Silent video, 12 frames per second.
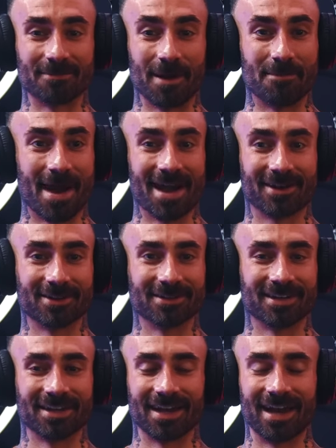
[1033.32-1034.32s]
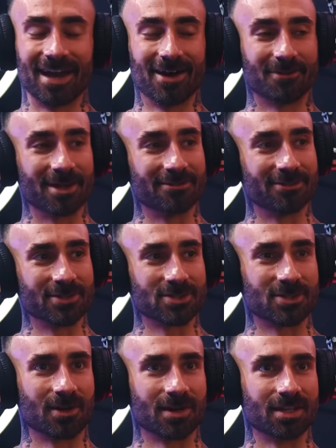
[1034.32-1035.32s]
my back hurt like hell when I first
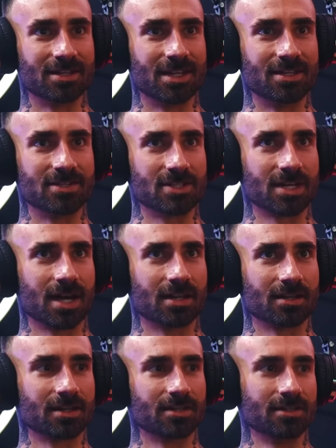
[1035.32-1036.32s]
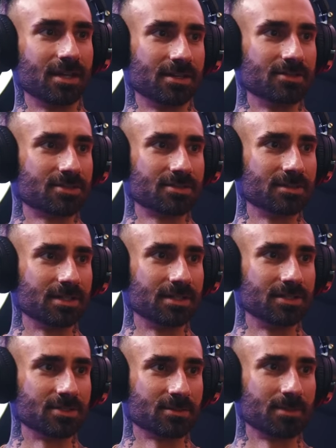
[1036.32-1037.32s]
started. And then you just kind of like, you get used to it. You
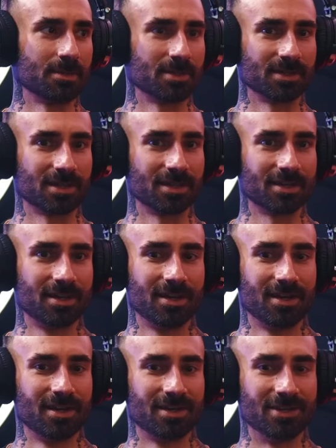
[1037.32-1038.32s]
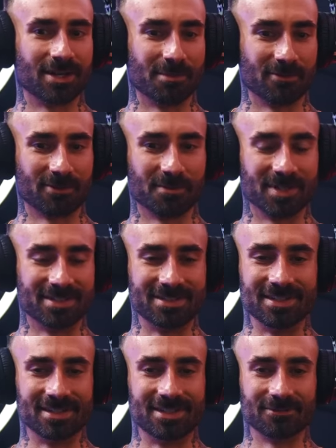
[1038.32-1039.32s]
just remember like you're coming from
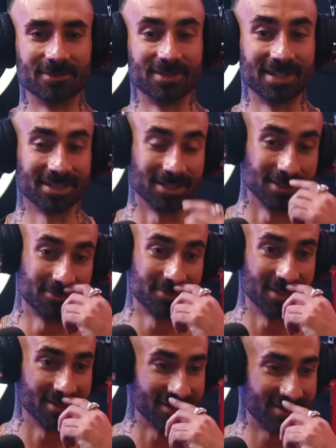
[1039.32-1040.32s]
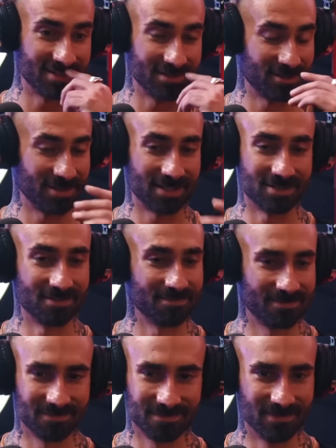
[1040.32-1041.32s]
a different thing. Like lifting is such a
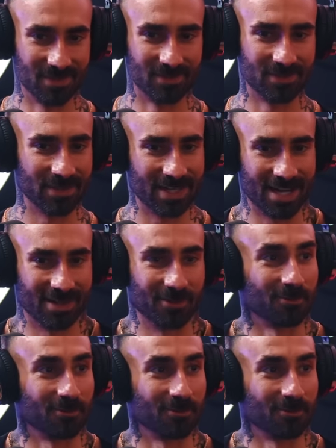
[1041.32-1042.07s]
kind of like